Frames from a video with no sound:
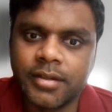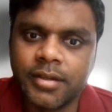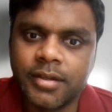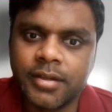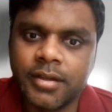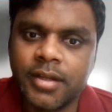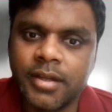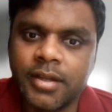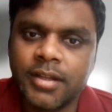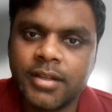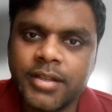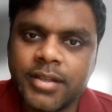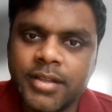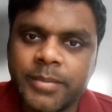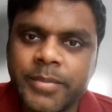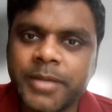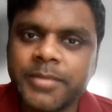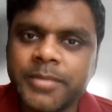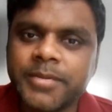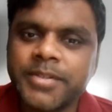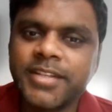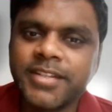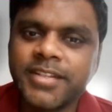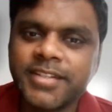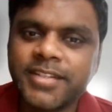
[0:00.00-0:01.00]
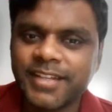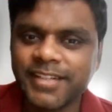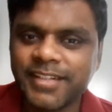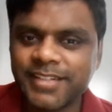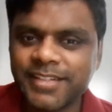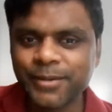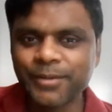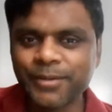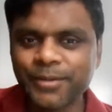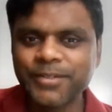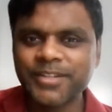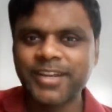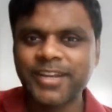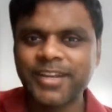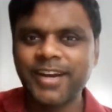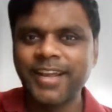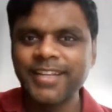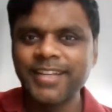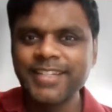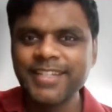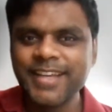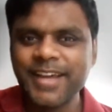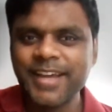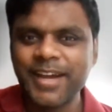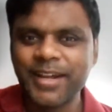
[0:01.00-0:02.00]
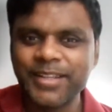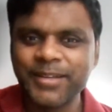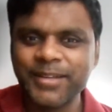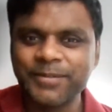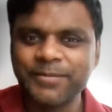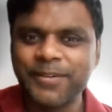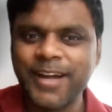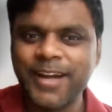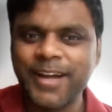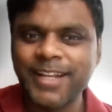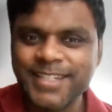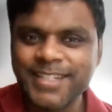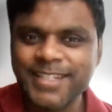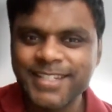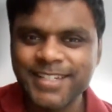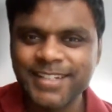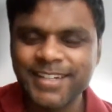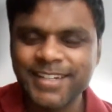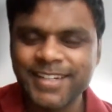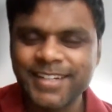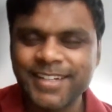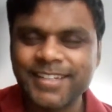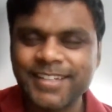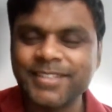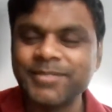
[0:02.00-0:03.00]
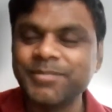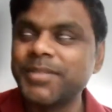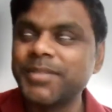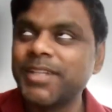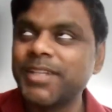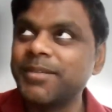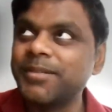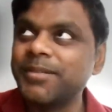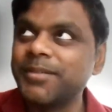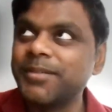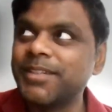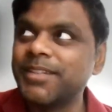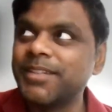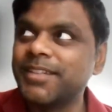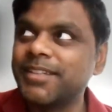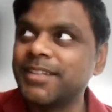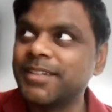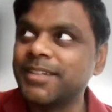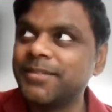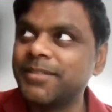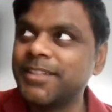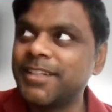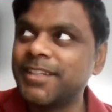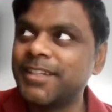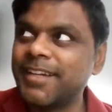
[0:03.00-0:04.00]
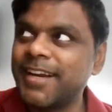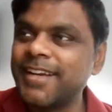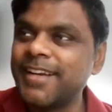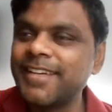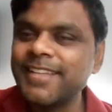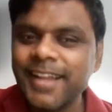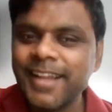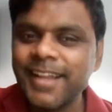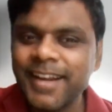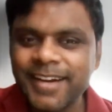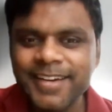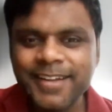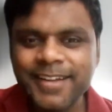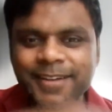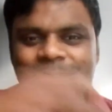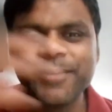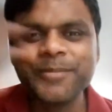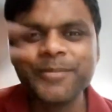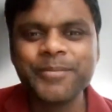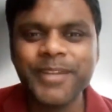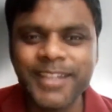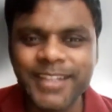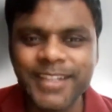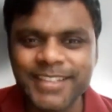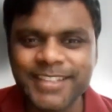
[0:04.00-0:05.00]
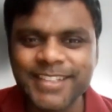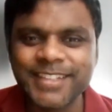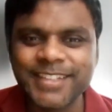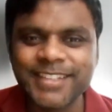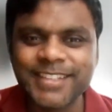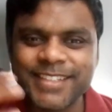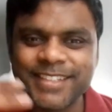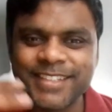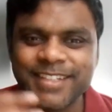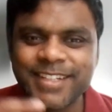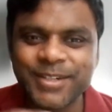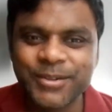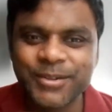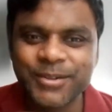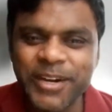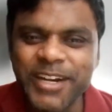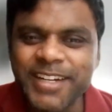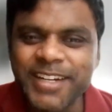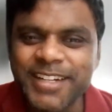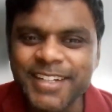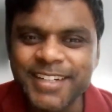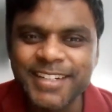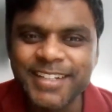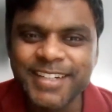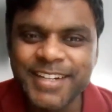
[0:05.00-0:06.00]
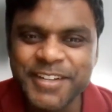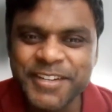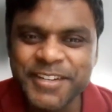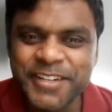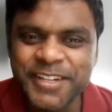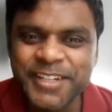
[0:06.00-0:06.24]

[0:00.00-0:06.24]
yeah. Sometimes these things looks crazy. The fast with the rate they are developing, it's quite